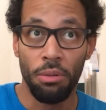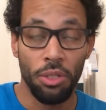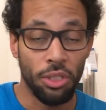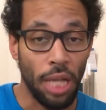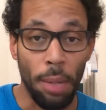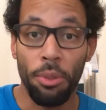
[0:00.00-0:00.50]

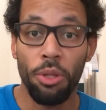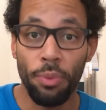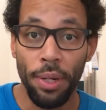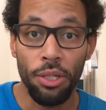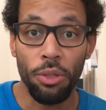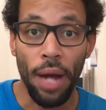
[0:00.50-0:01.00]
Cyber
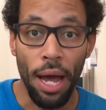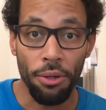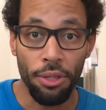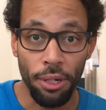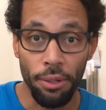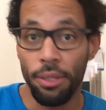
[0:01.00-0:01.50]
threats are
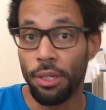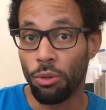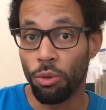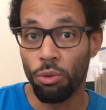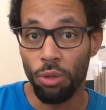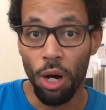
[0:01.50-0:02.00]
out there. They're
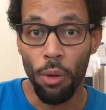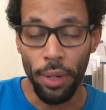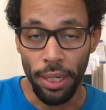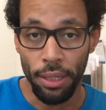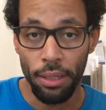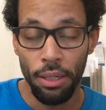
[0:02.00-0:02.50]

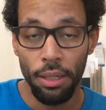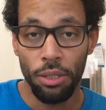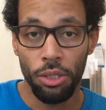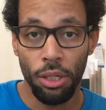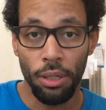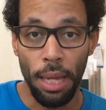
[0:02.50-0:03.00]
growing.
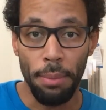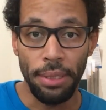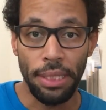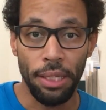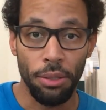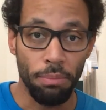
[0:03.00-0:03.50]
So that means
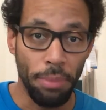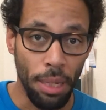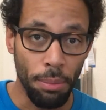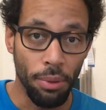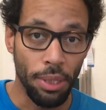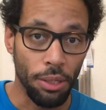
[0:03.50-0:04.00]
that there are
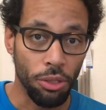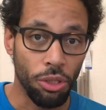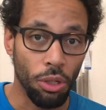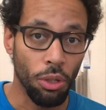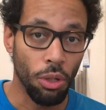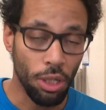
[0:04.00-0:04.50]
people that are
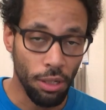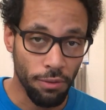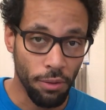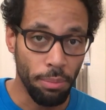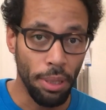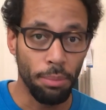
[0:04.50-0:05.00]
still looking
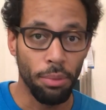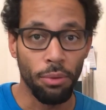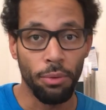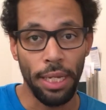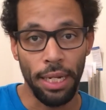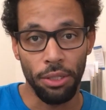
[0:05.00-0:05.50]
for people
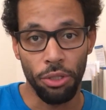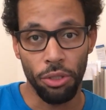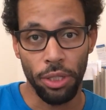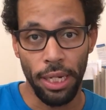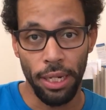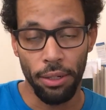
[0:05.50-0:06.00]
related to
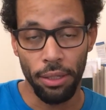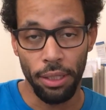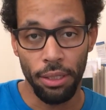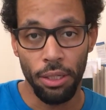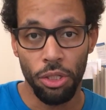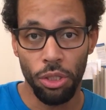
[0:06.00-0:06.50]

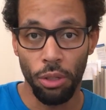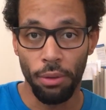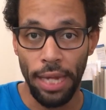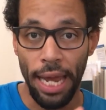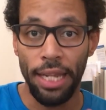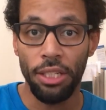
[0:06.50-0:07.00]
security. So
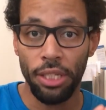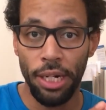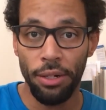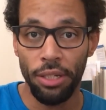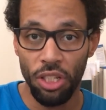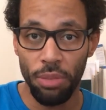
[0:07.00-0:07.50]
gaining
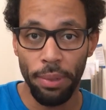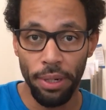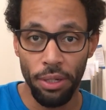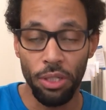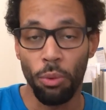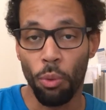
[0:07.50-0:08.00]
security
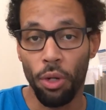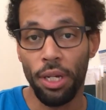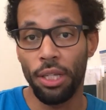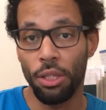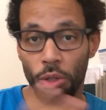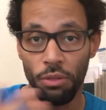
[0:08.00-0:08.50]
experience and working
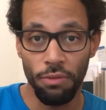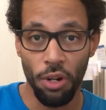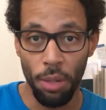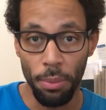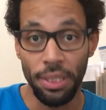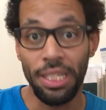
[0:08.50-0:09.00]
in those
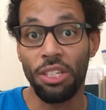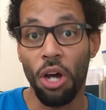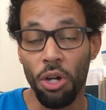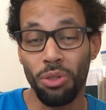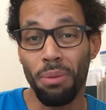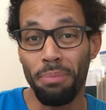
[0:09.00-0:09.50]
environments is
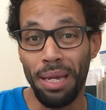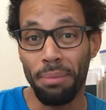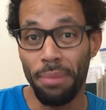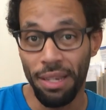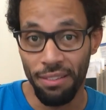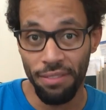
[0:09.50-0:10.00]
also a big
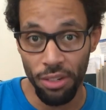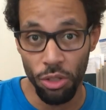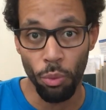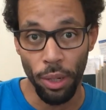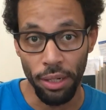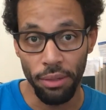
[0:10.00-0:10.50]
benefit as
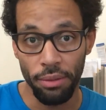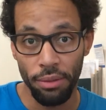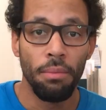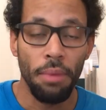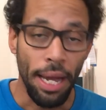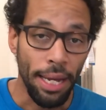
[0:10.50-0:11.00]
well.
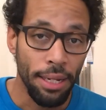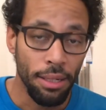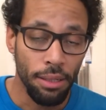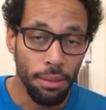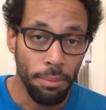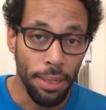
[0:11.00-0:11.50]

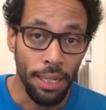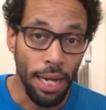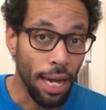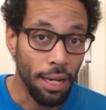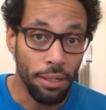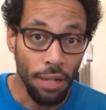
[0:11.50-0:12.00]
And being
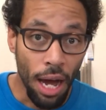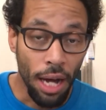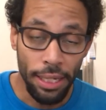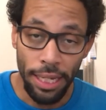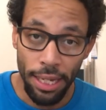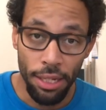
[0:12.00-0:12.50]
at a
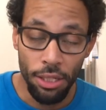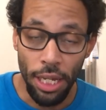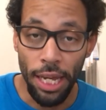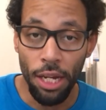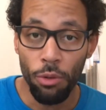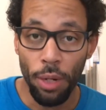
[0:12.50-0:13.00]
NOC is
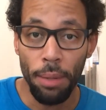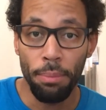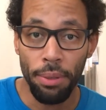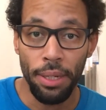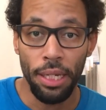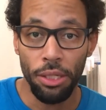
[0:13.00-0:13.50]
a great
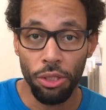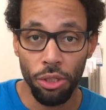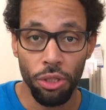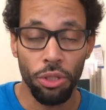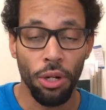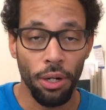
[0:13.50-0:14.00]
place to
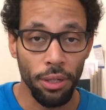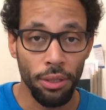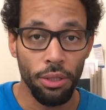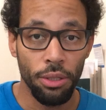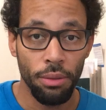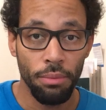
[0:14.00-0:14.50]

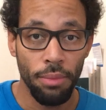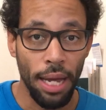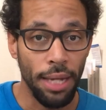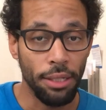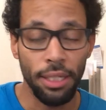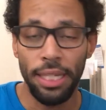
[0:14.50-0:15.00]
start
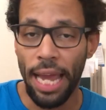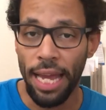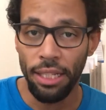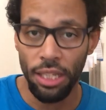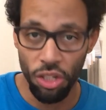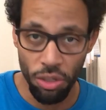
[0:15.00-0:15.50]
and to
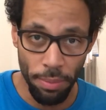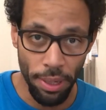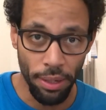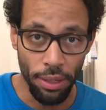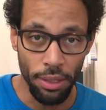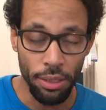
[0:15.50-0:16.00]
gain the
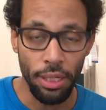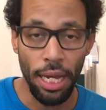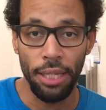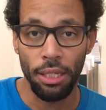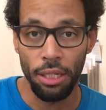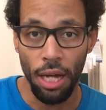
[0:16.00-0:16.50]
experience
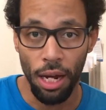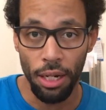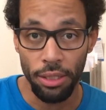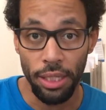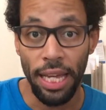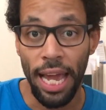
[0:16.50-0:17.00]
and the
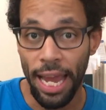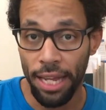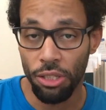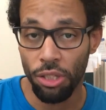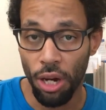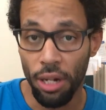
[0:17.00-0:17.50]
knowledge and the
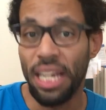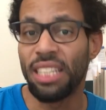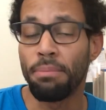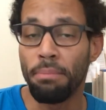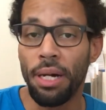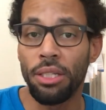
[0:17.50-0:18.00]
hands-on as
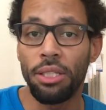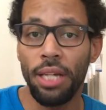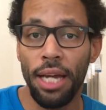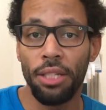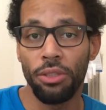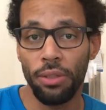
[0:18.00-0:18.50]
much
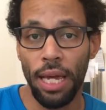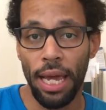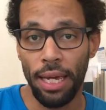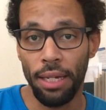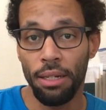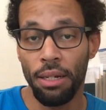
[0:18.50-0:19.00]
as you
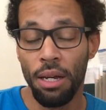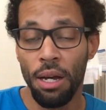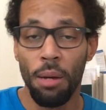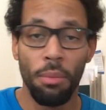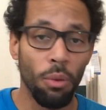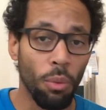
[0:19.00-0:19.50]
can.
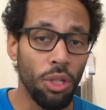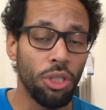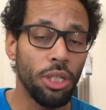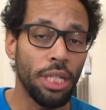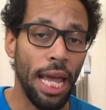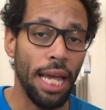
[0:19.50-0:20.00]
But once
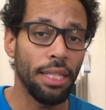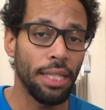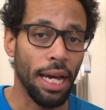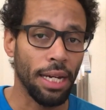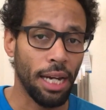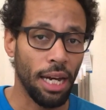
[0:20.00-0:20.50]
you gain
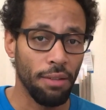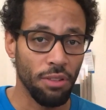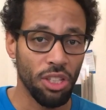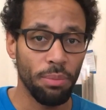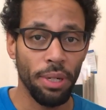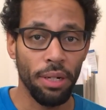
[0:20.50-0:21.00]
that kind of
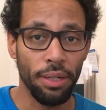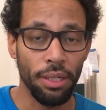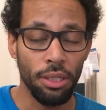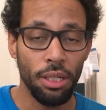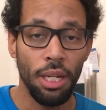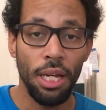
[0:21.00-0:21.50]

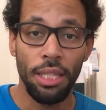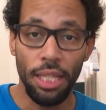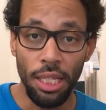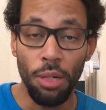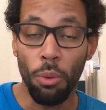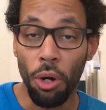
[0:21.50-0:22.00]
experience,
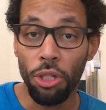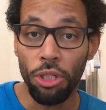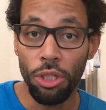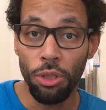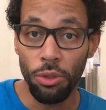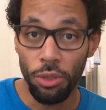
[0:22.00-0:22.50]
then you want
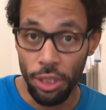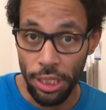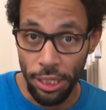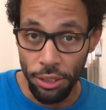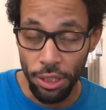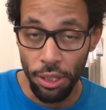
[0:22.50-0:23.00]
to
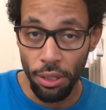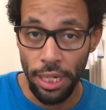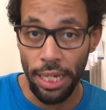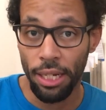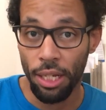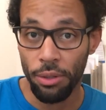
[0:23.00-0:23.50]
seriously look
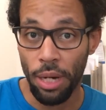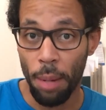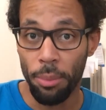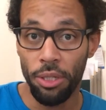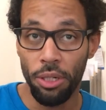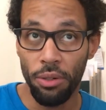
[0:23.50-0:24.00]
at other
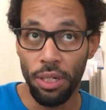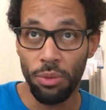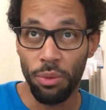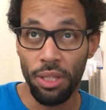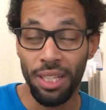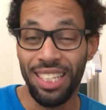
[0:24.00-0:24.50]
opportunities
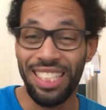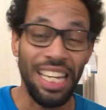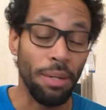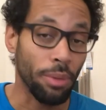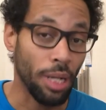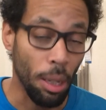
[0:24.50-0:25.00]
within the
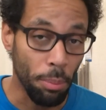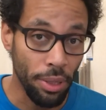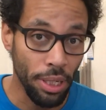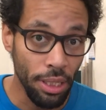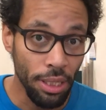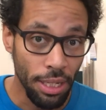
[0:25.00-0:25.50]
same
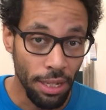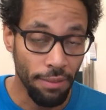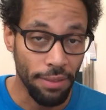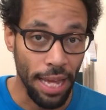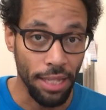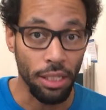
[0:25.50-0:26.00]
company, if
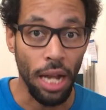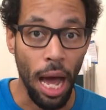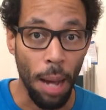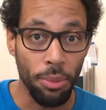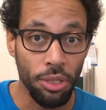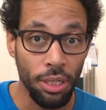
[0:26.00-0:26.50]
that's an
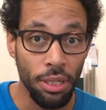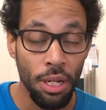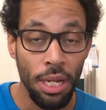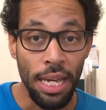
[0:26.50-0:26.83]
option.